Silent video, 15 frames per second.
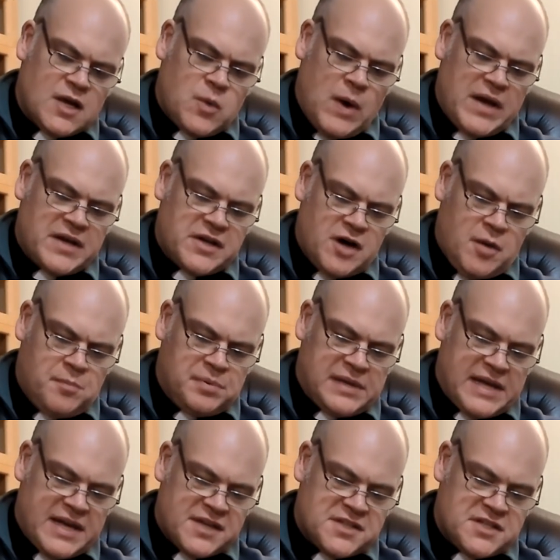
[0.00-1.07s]
quite
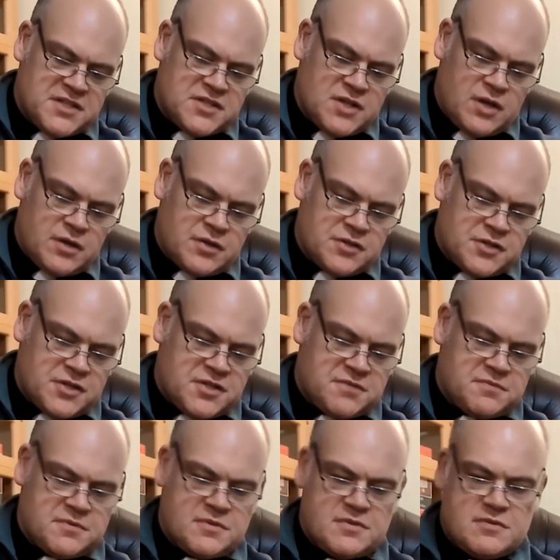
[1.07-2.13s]
complex. It's not just,